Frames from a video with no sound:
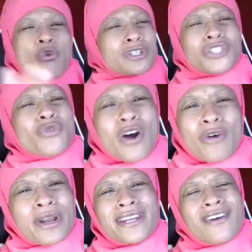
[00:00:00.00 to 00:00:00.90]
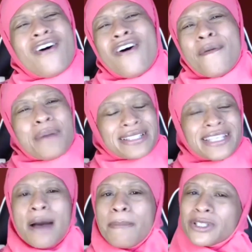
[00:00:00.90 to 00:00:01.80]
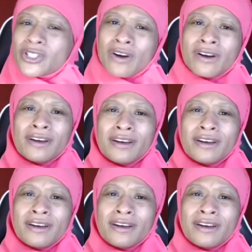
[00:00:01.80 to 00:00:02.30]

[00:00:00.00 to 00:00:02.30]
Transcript: course, you already know all my topics are